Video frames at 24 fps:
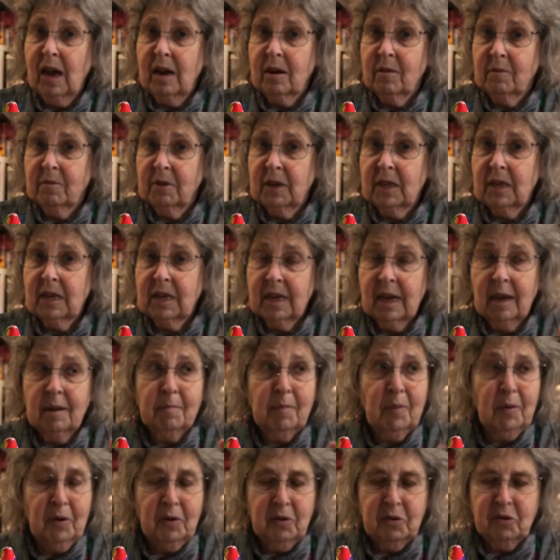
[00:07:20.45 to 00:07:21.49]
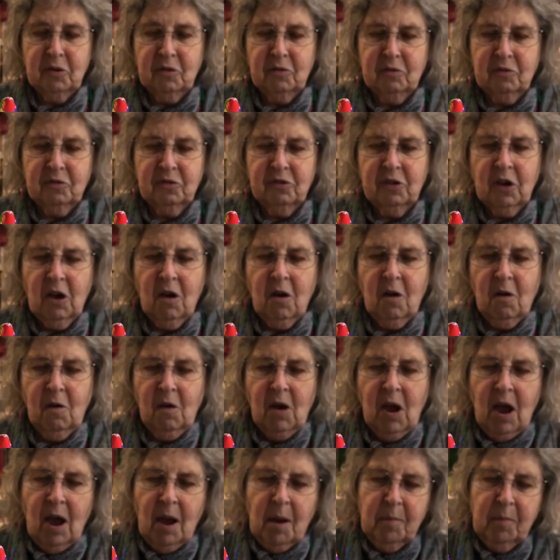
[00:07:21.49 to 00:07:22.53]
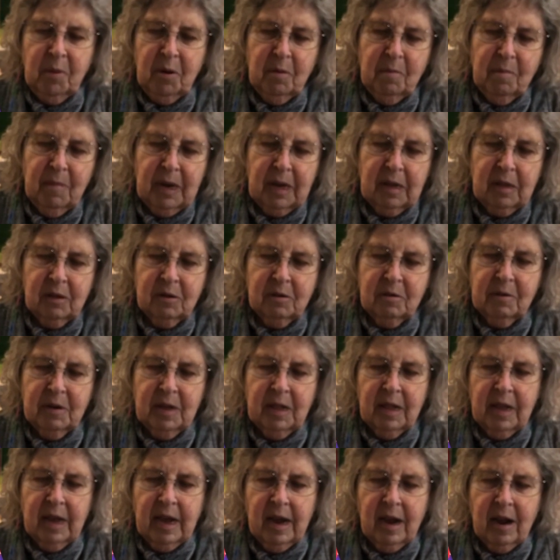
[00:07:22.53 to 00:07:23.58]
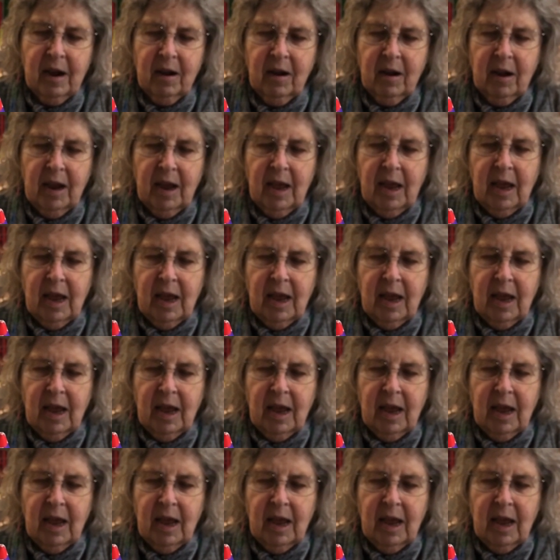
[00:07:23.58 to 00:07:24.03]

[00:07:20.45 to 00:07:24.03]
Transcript: It really can burn you. So put my glue in there.